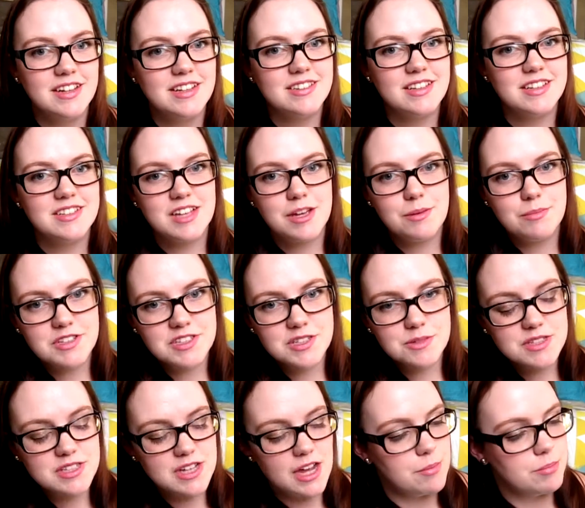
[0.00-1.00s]
They sent me some
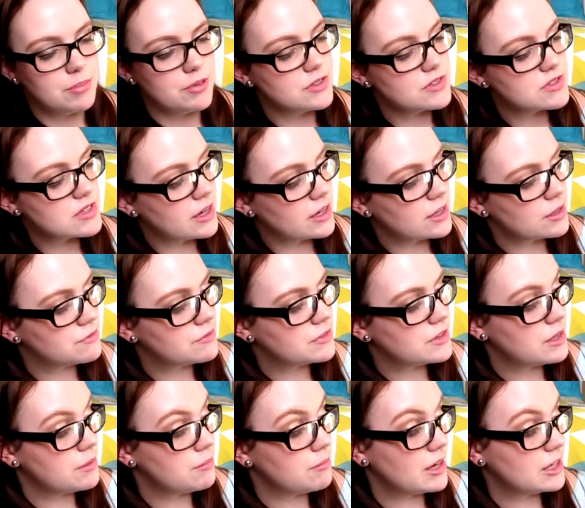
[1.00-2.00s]
samples of
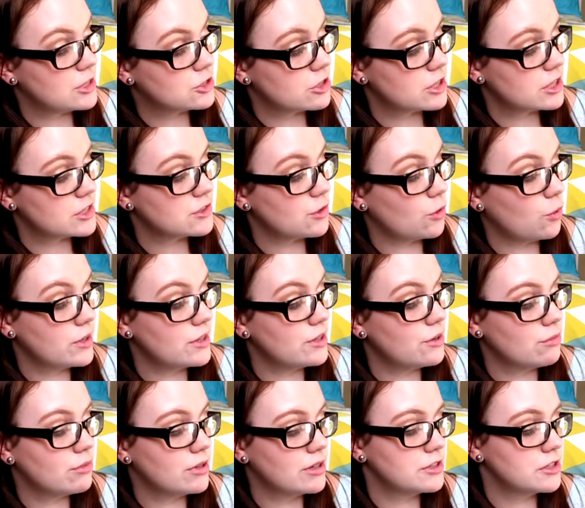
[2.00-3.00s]
the Matrix Oil
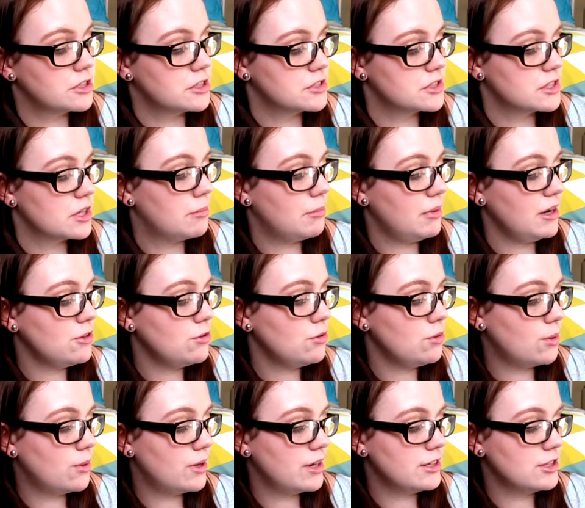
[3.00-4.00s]
Wonders
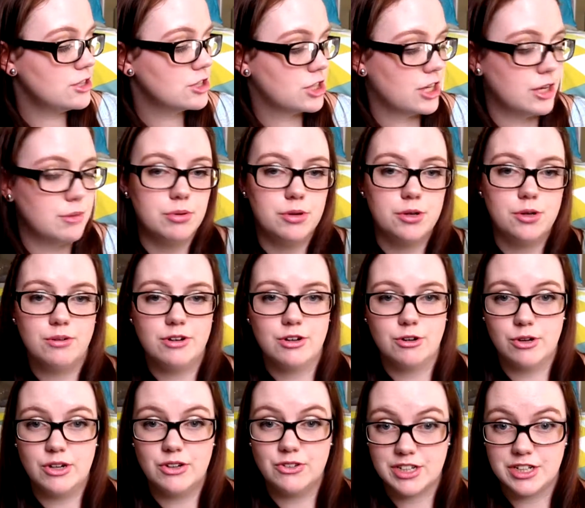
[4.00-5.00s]
Micro Oil Shampoo and
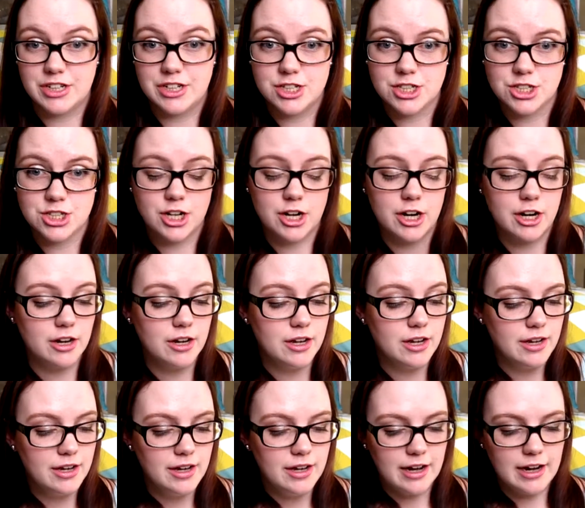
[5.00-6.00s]
Oil Conditioner,
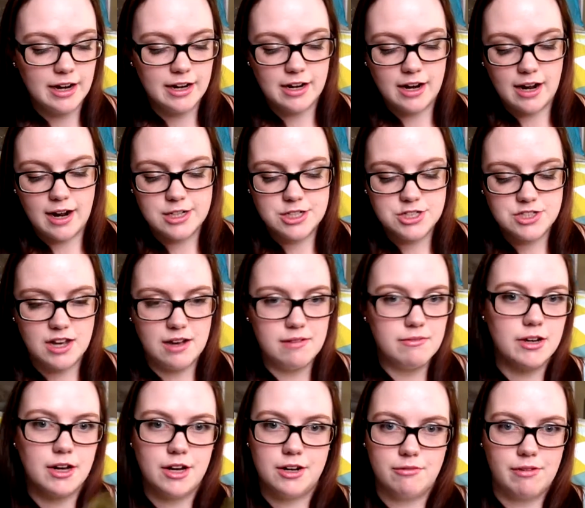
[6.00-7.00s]
and I just
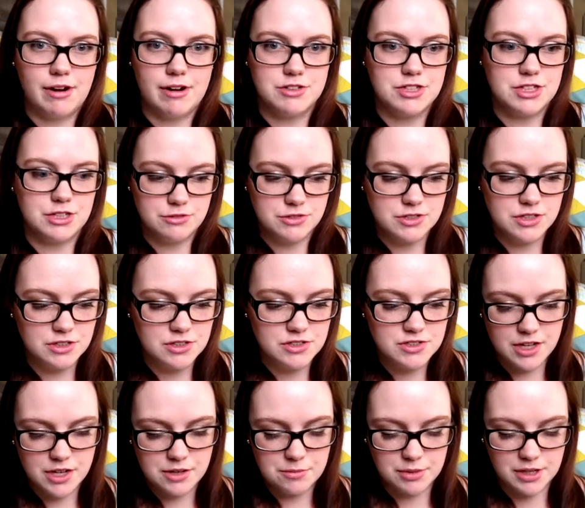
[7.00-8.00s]
haven't gotten around to using these
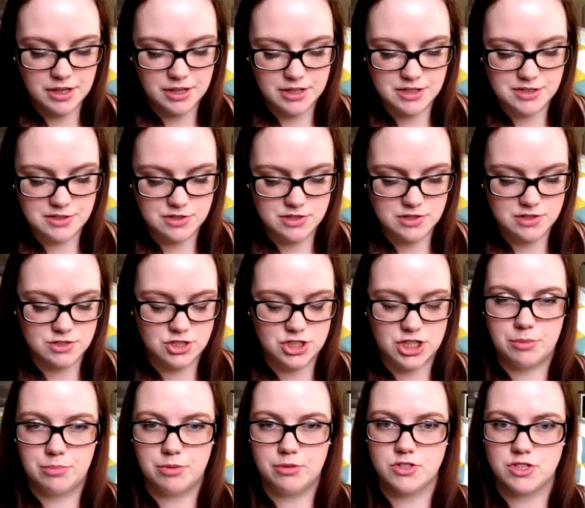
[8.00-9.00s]
yet because
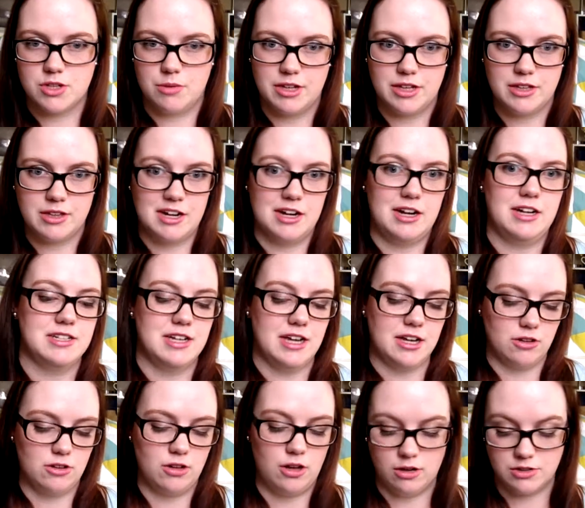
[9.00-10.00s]
shampoo is something that I
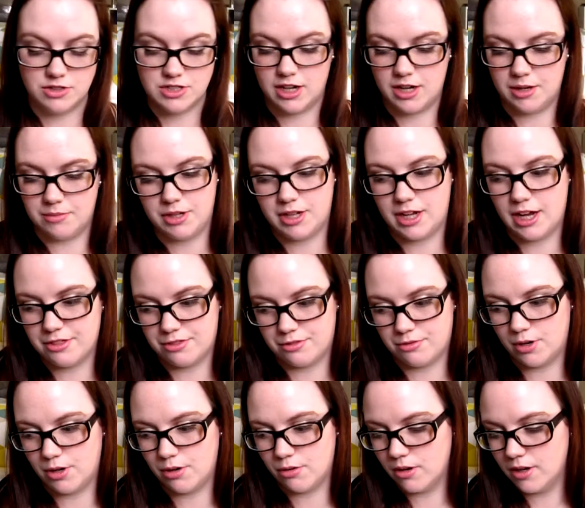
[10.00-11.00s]
take a long time to get
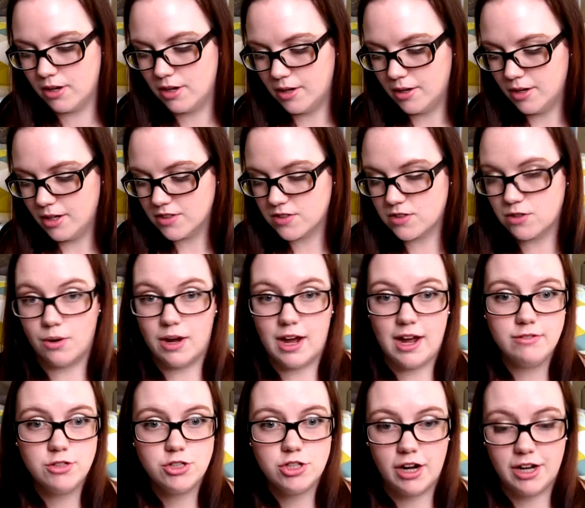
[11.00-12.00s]
through. So I
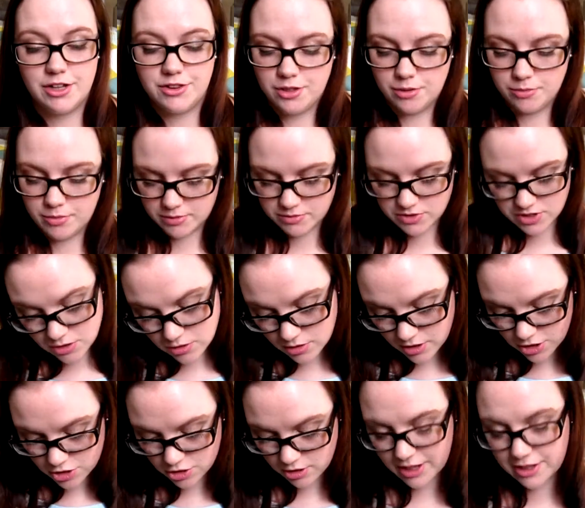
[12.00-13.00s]
haven't tried them. I'm still going
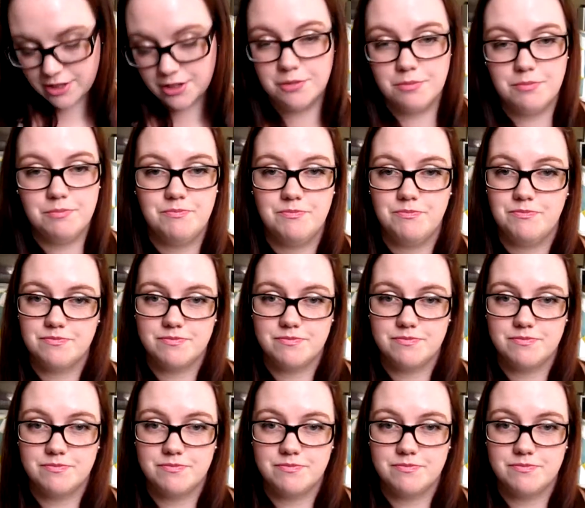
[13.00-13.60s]
to try them.